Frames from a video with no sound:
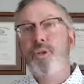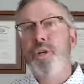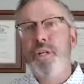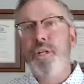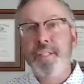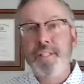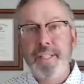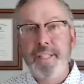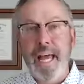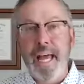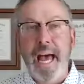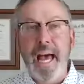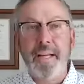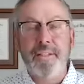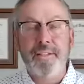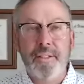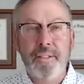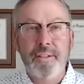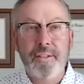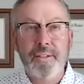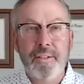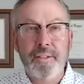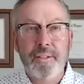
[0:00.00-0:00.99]
increase
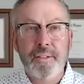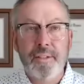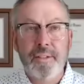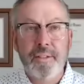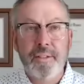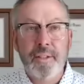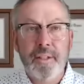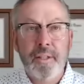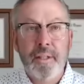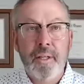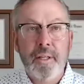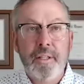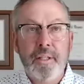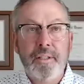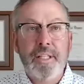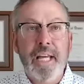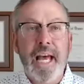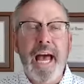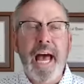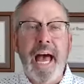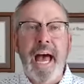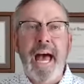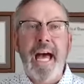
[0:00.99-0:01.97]
taxes,
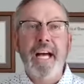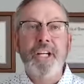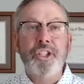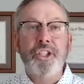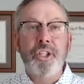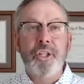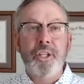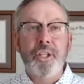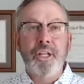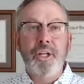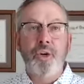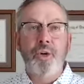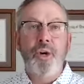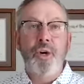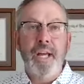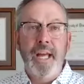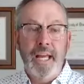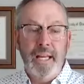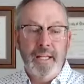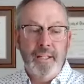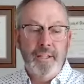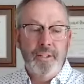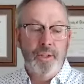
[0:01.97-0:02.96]
to actually
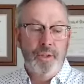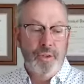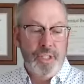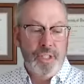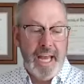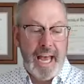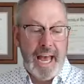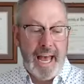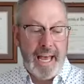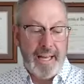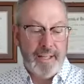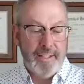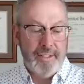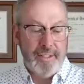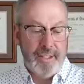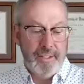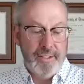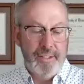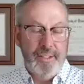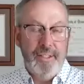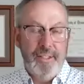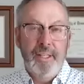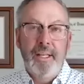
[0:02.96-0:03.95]
create new
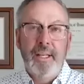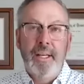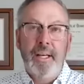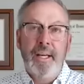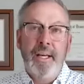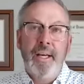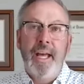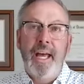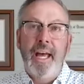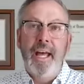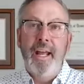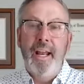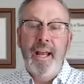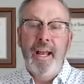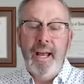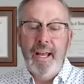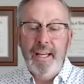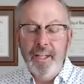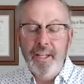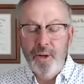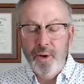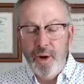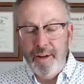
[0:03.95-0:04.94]
taxes. And,
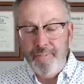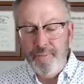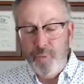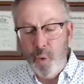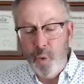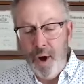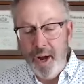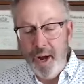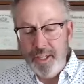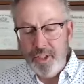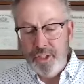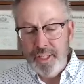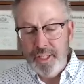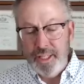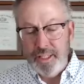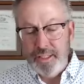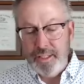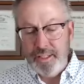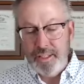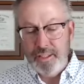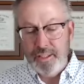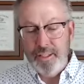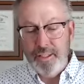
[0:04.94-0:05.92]
I've watched
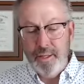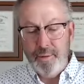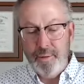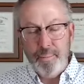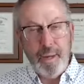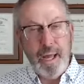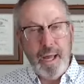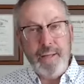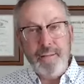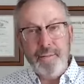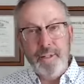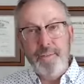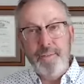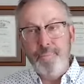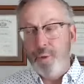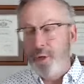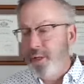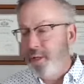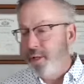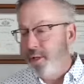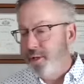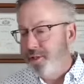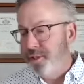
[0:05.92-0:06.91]
this, I live
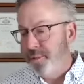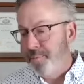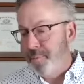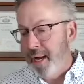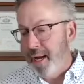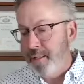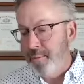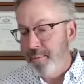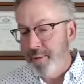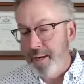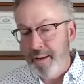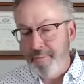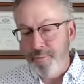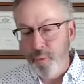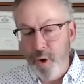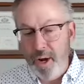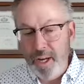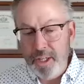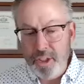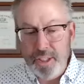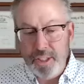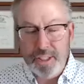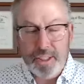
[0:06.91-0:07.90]
pretty close to Monument. I've
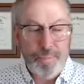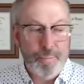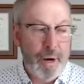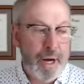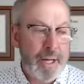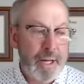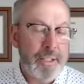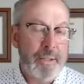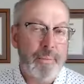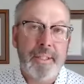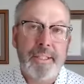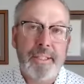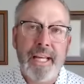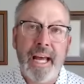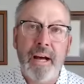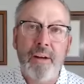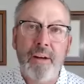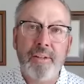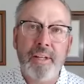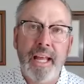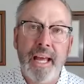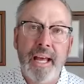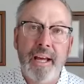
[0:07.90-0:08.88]
watched this Monument
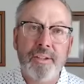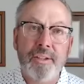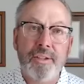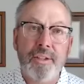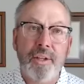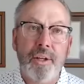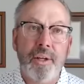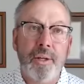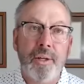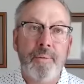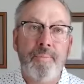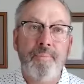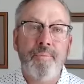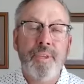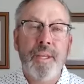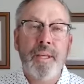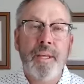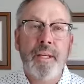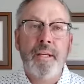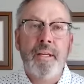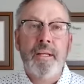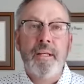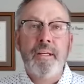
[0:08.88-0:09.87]
Town Council
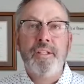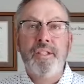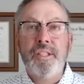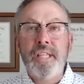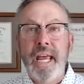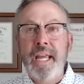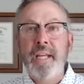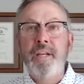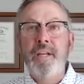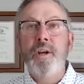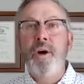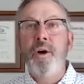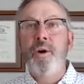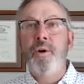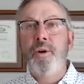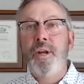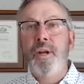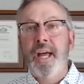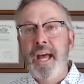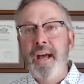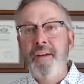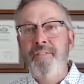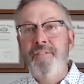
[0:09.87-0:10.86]
say no
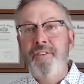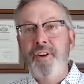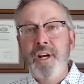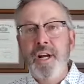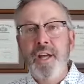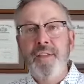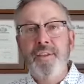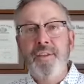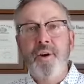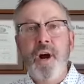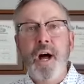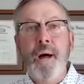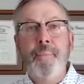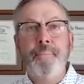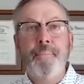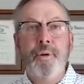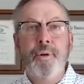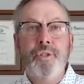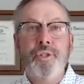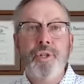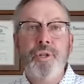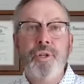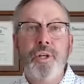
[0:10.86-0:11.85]
to every other
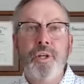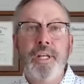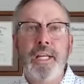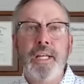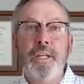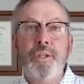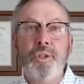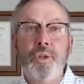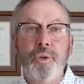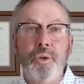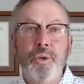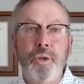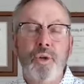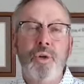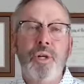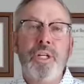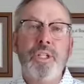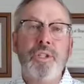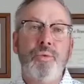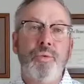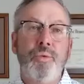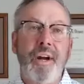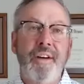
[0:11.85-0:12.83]
opportunity to
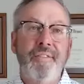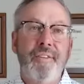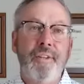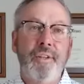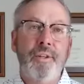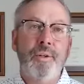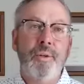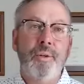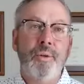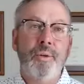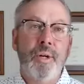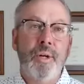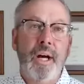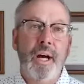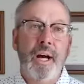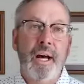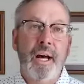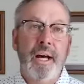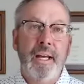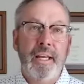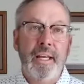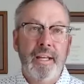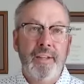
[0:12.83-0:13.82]
increase revenue
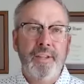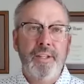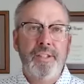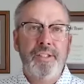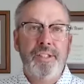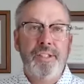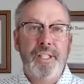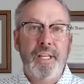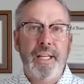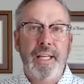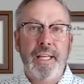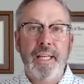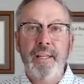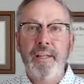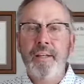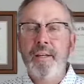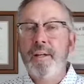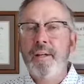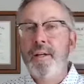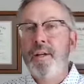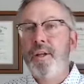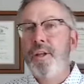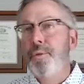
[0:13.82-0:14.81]
in the city
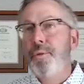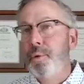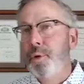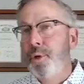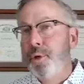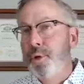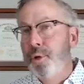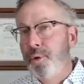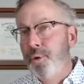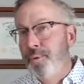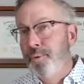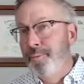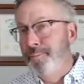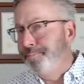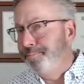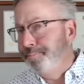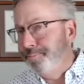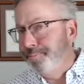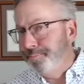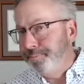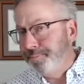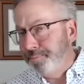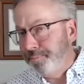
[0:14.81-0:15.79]
through